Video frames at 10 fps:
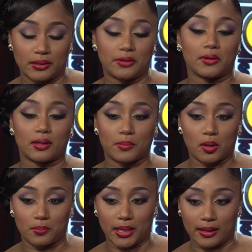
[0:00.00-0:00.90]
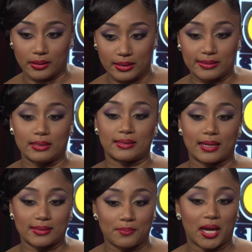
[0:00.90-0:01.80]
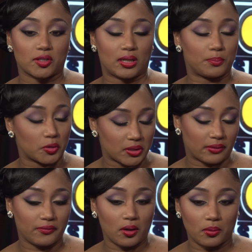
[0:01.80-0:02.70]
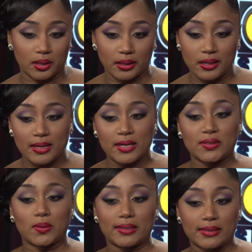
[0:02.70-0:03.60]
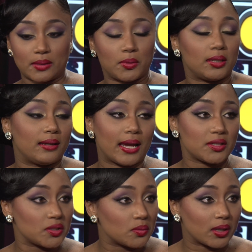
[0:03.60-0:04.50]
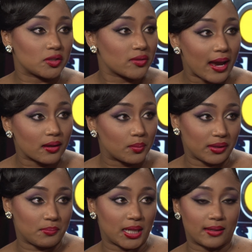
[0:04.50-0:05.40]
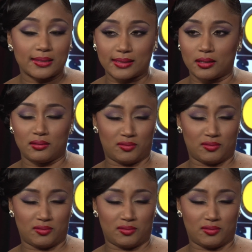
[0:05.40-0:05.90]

and you heard about me, and he sees that I'm actually pushing forward. So I said, would you like to do a track with me? And he said,